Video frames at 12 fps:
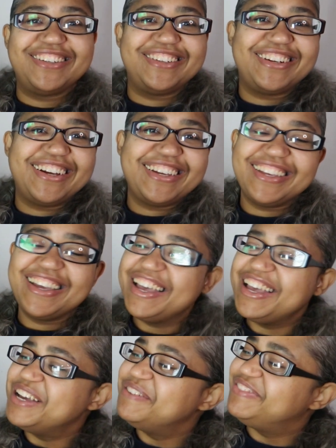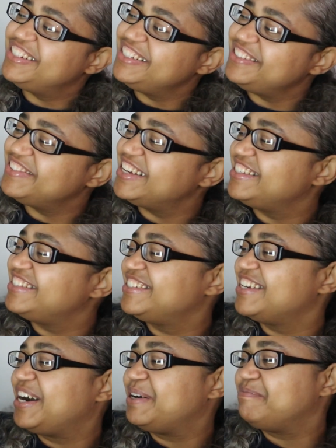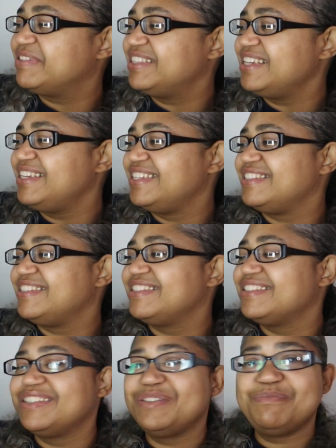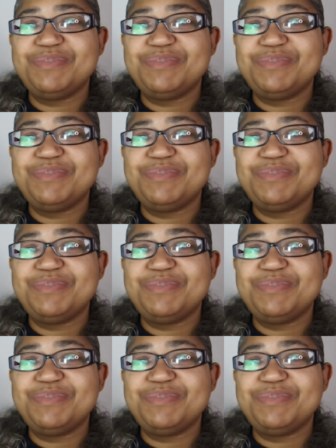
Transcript: Right? But anyways, y'all, please,